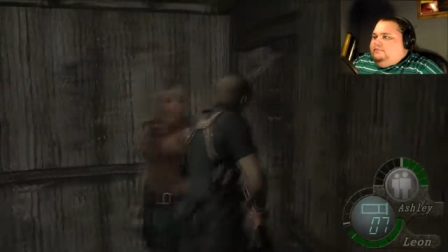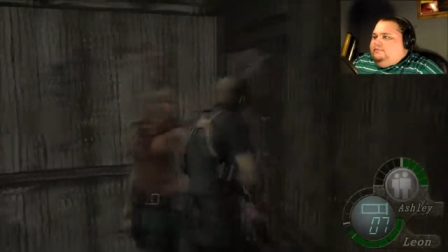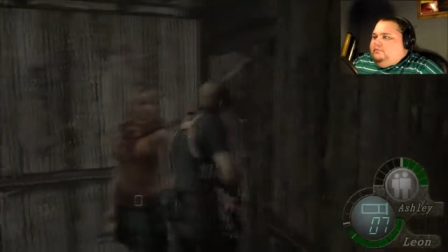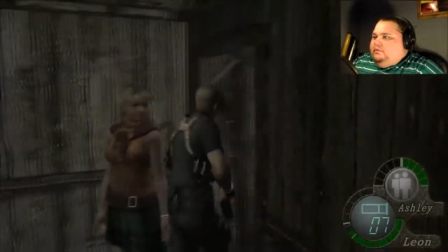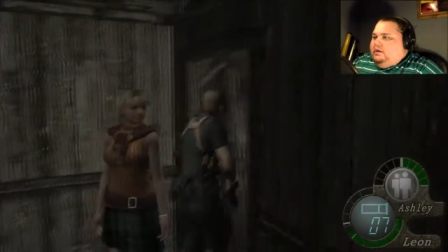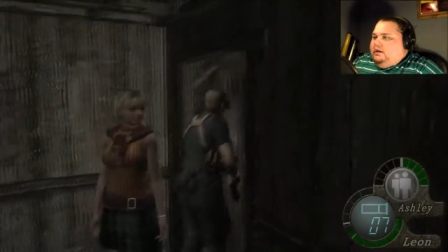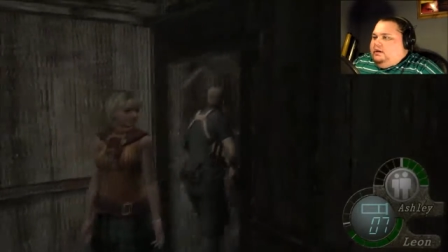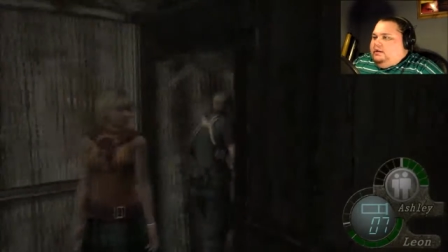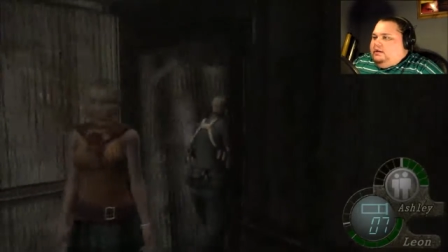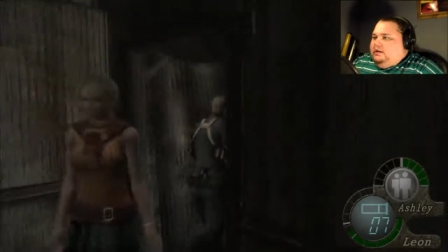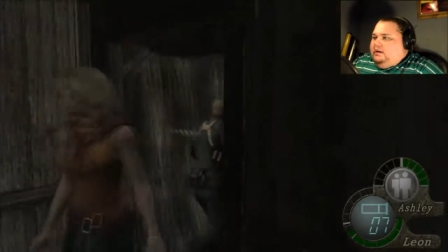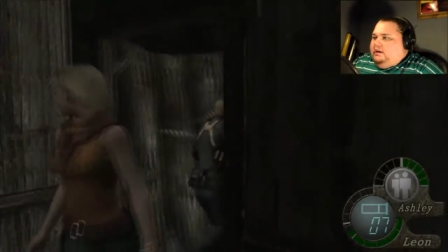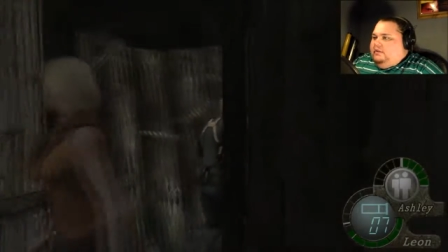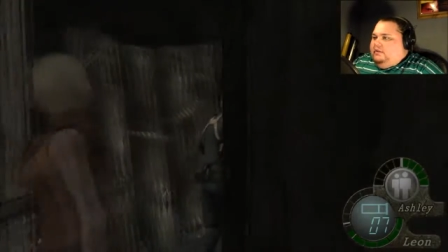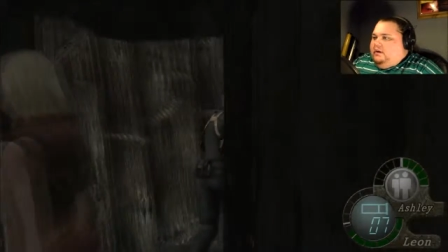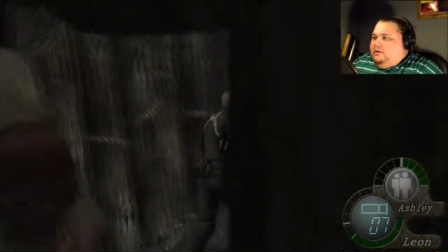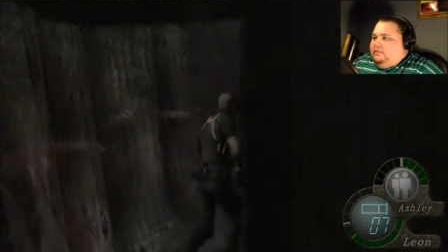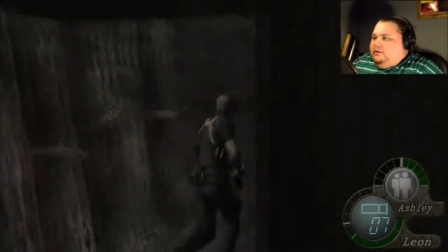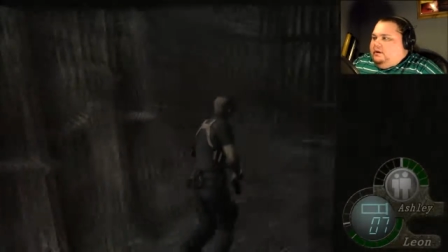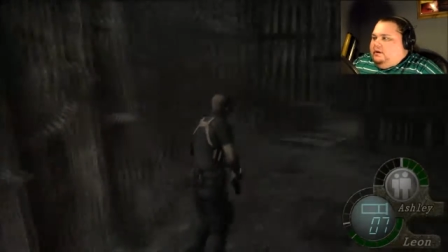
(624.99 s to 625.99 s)
But uh,
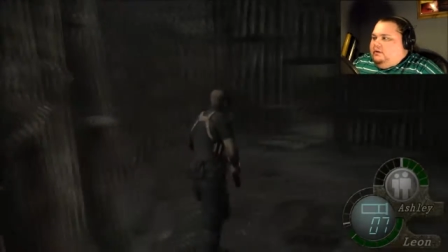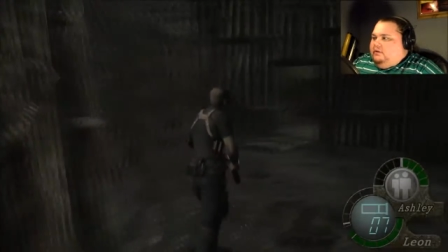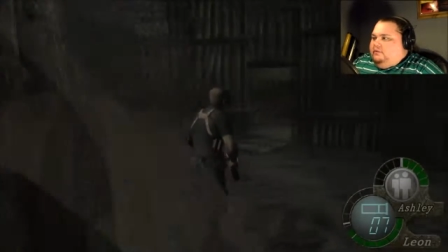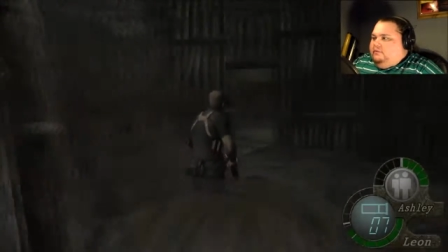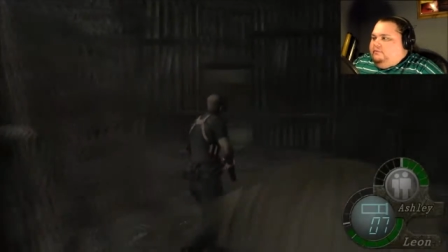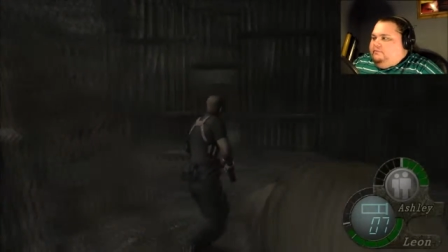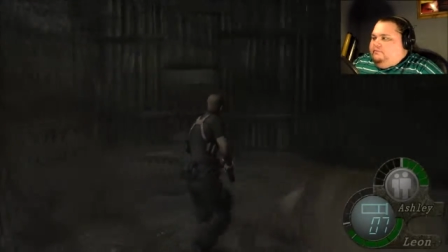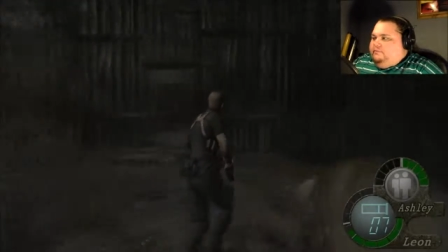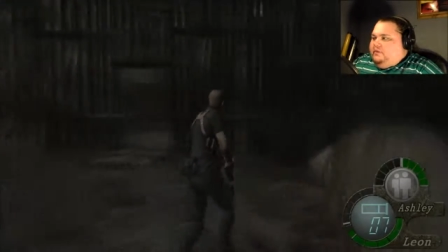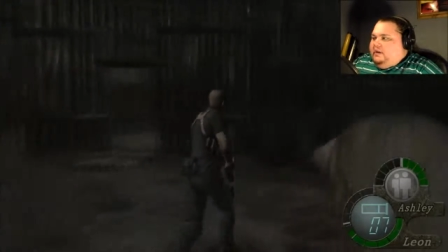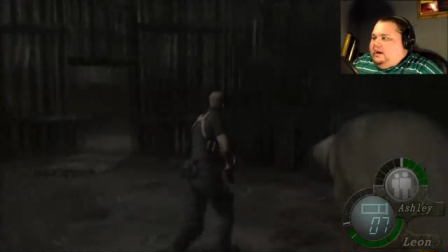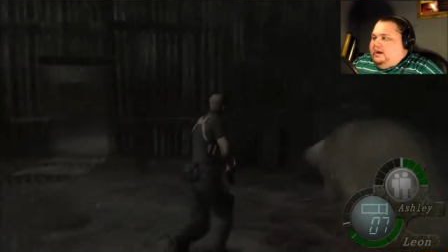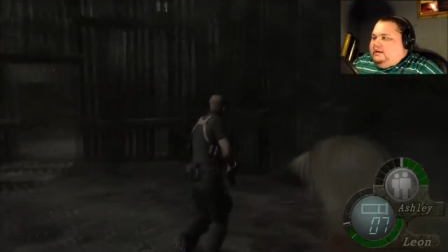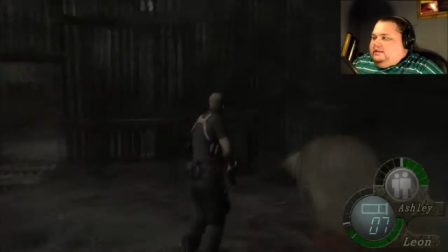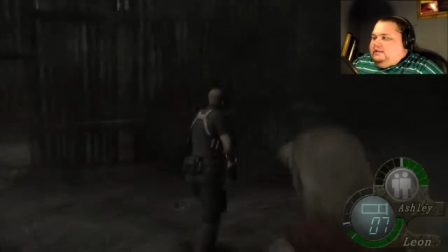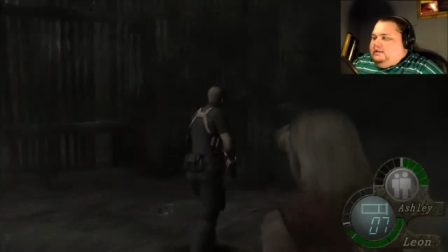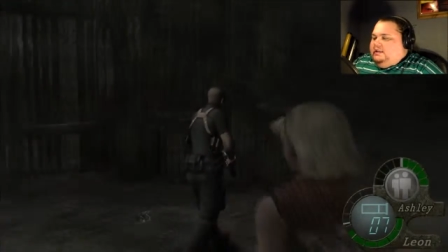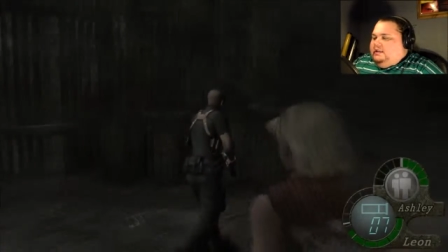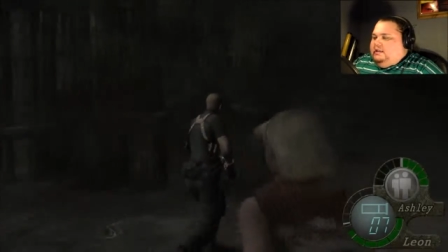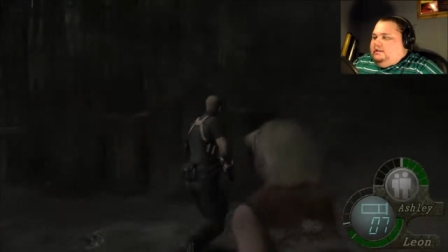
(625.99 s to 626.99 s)
there we go. I
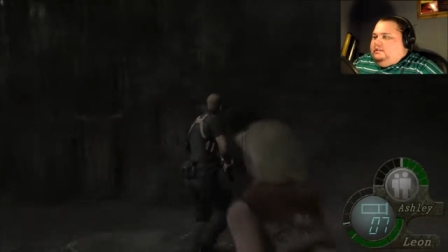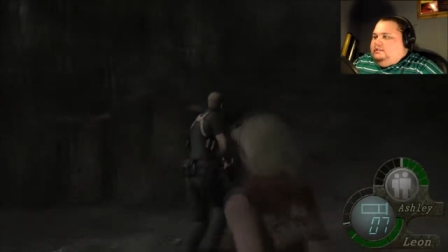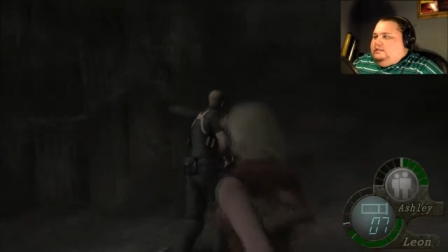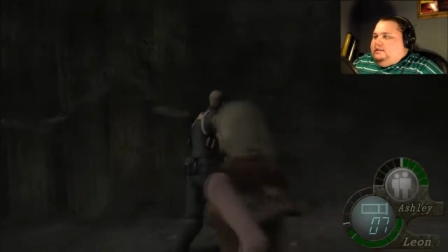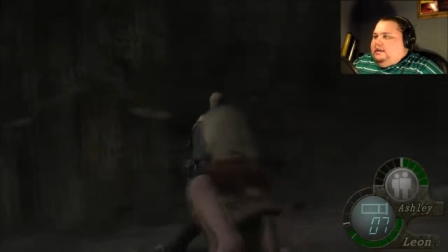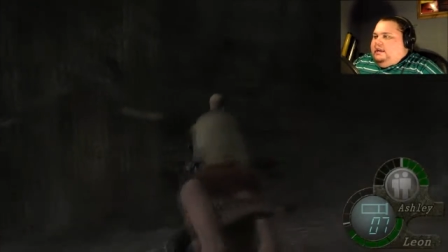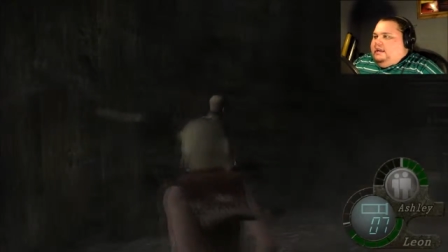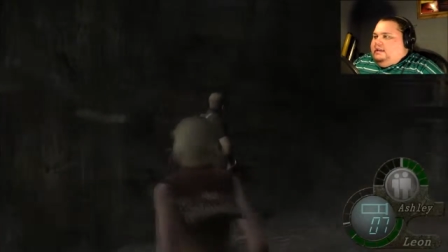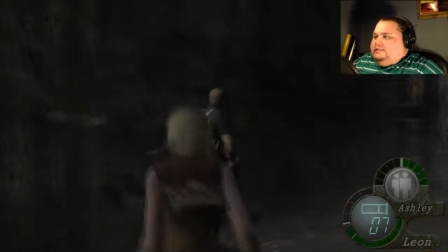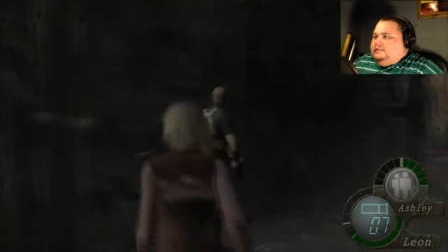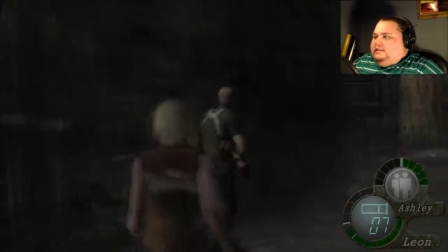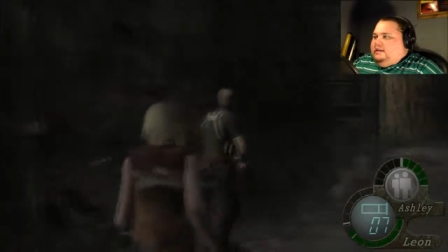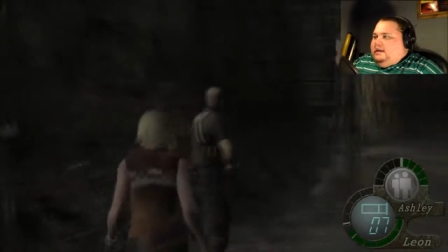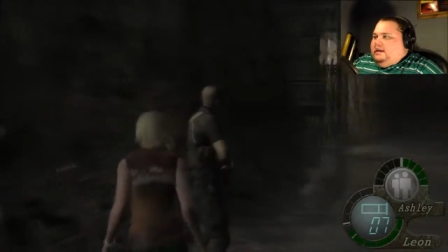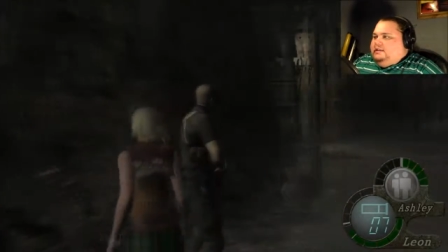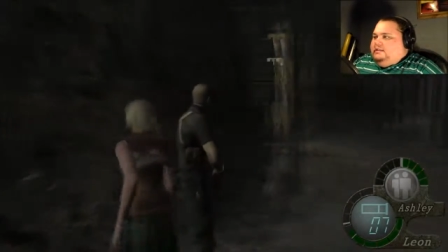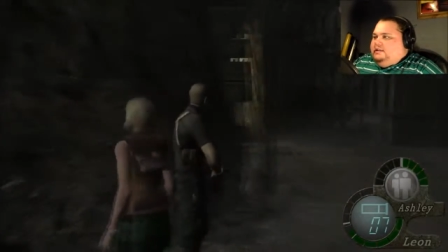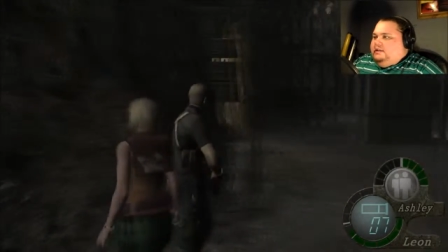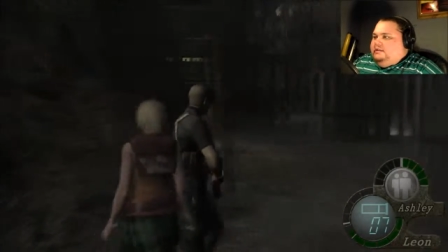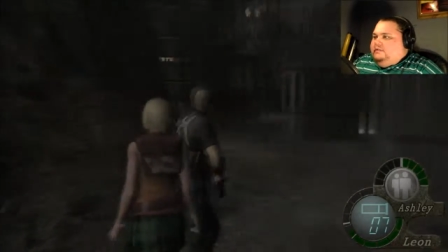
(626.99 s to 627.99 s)
did it. Can't say
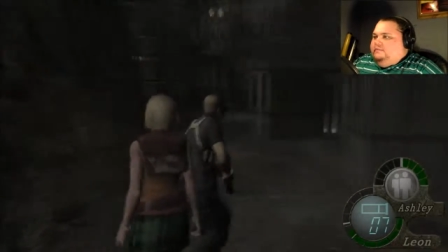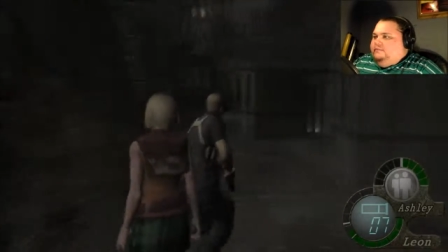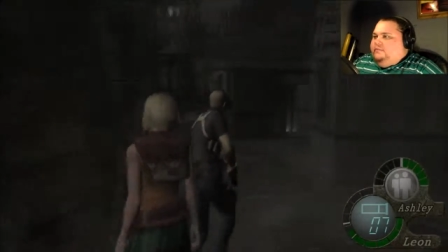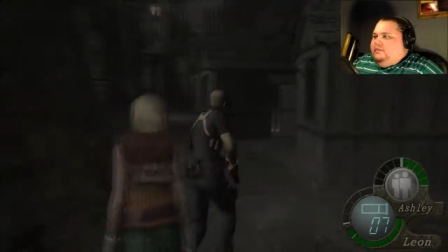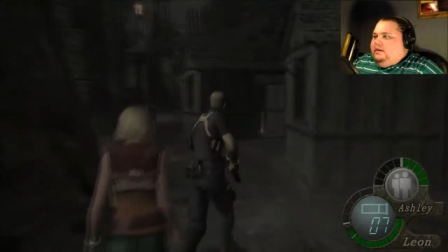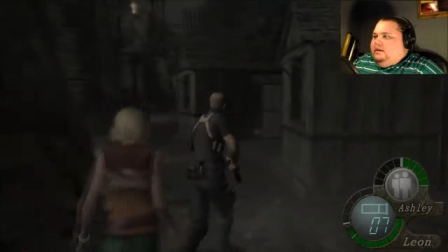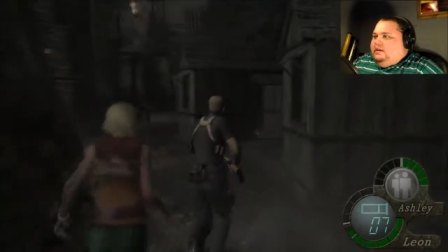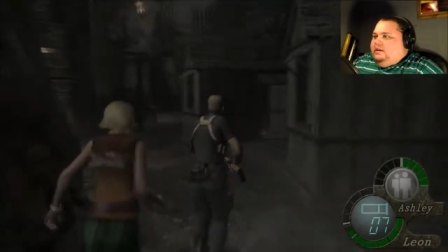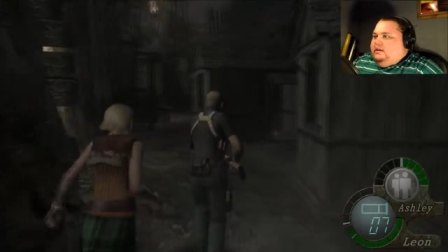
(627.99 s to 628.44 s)
I didn't.